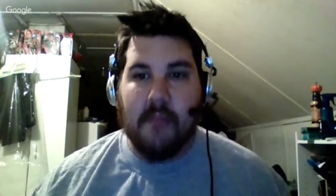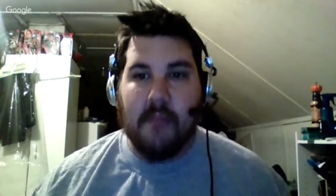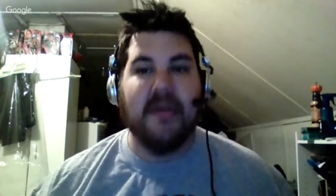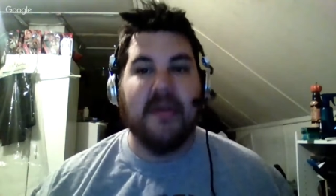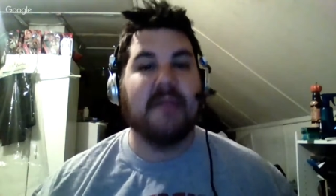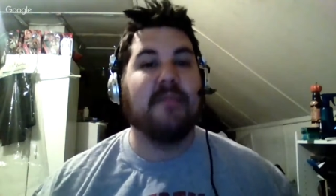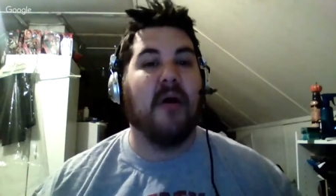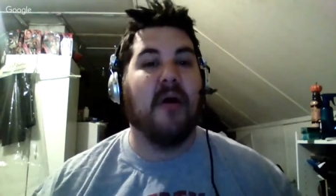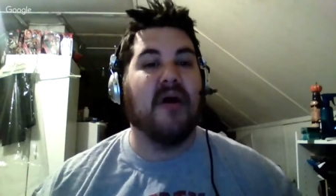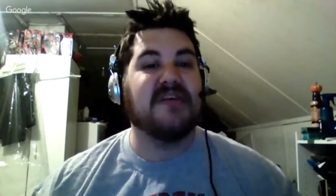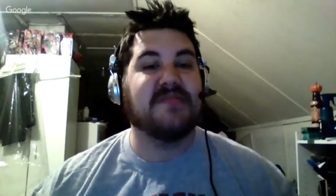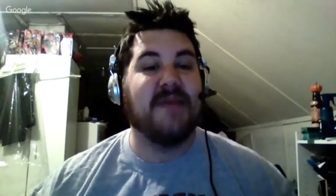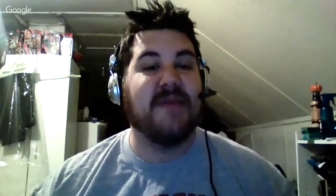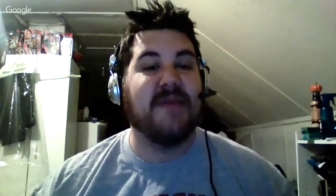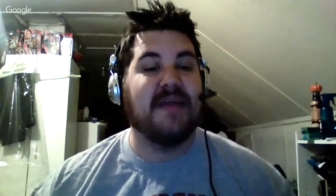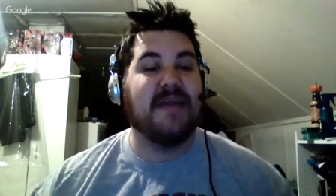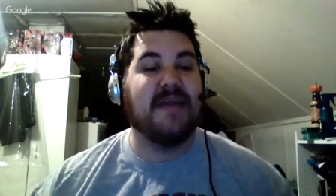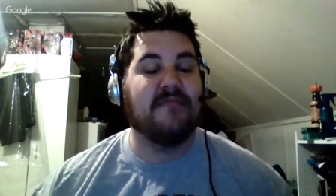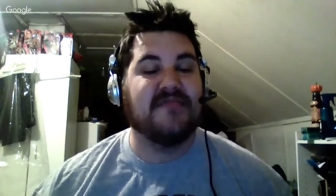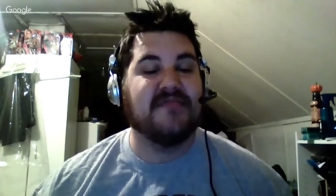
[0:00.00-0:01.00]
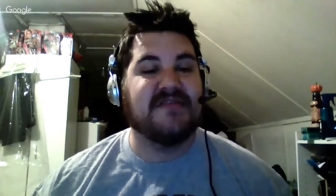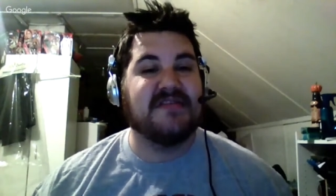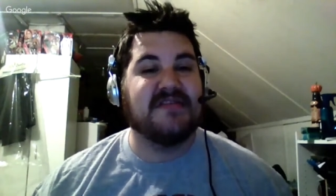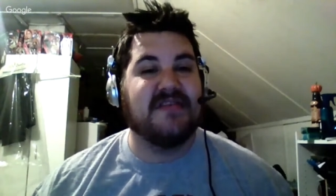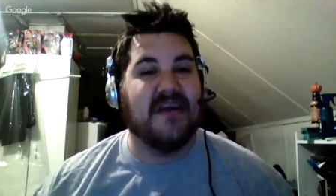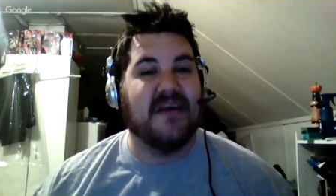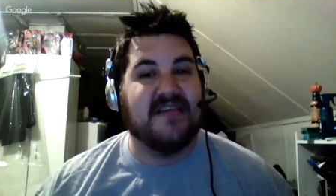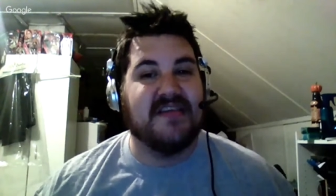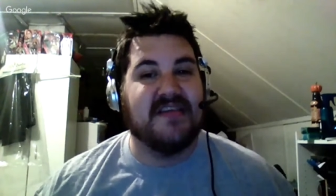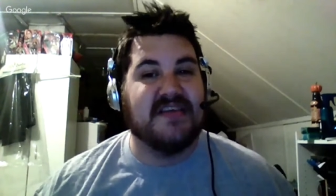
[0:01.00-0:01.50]
Big Boss Man was
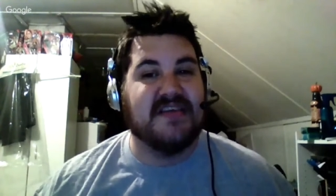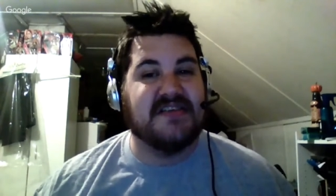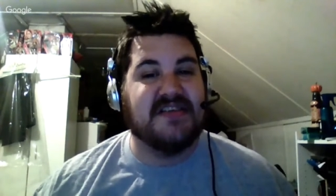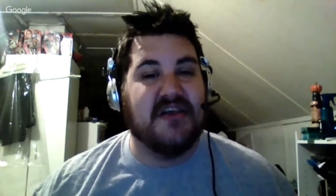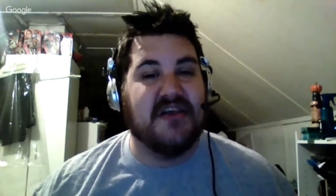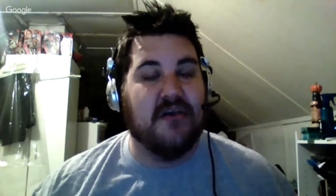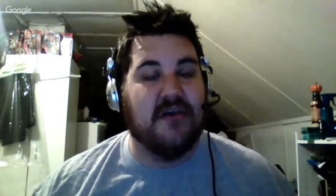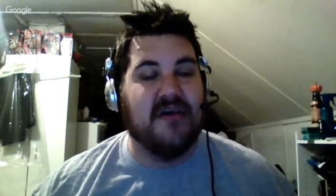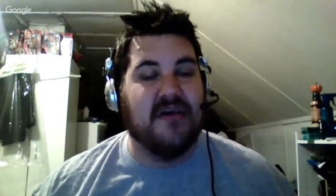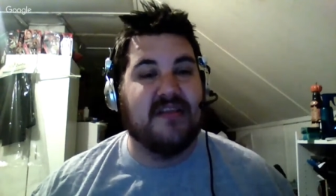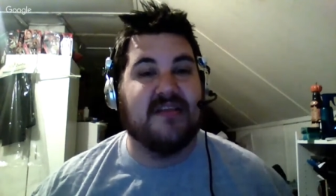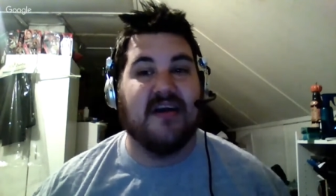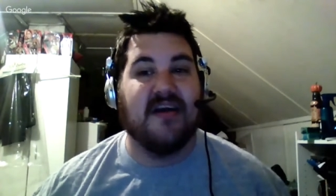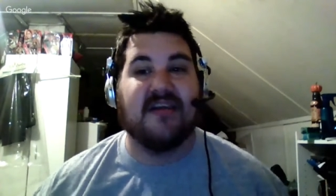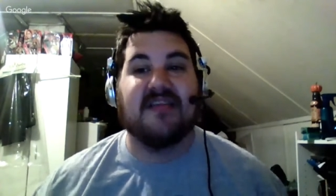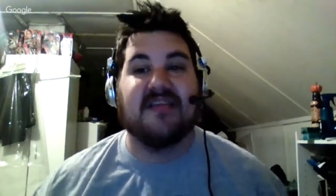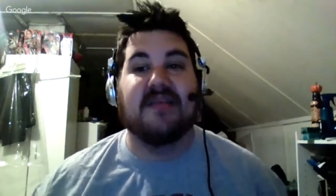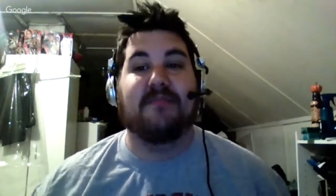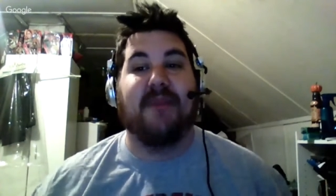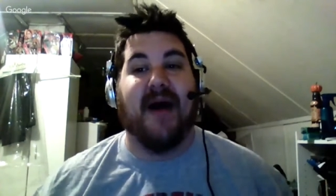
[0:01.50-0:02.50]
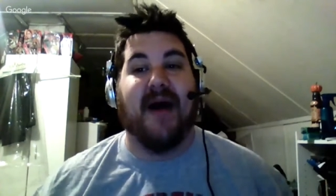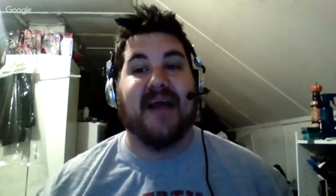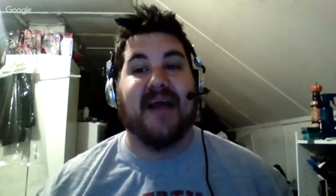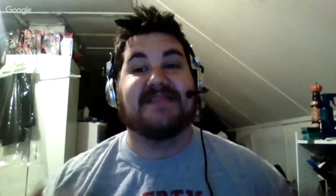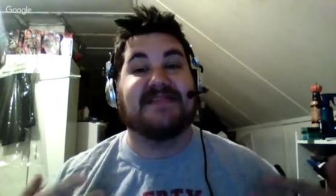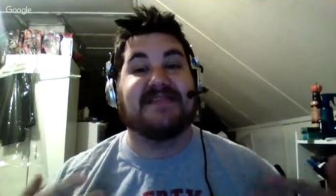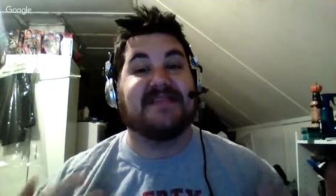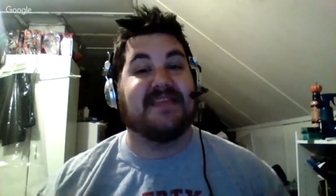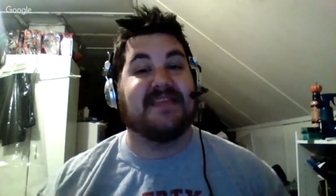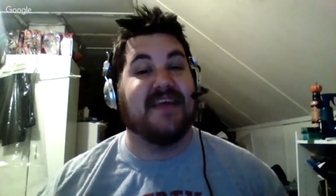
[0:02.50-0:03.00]
inducted this year, inducted by
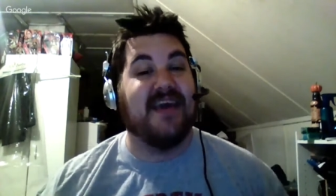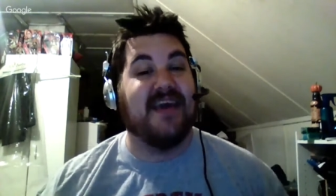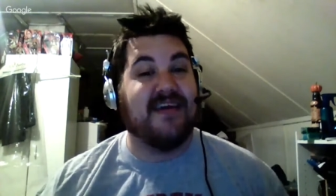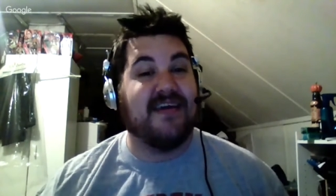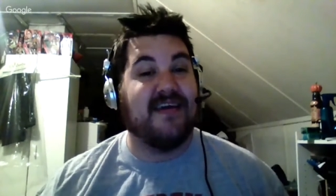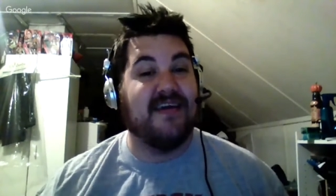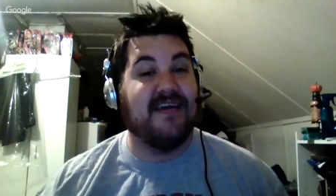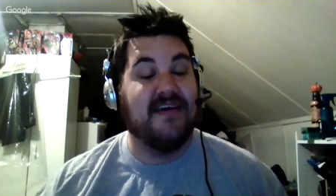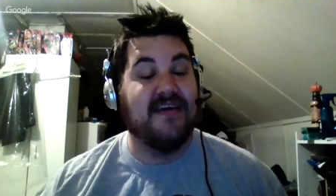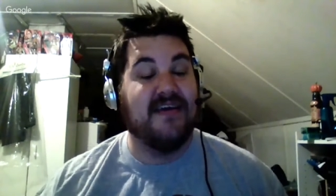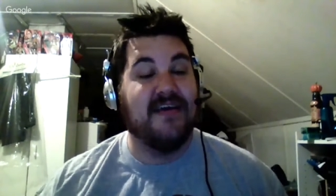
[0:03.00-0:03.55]
Slick.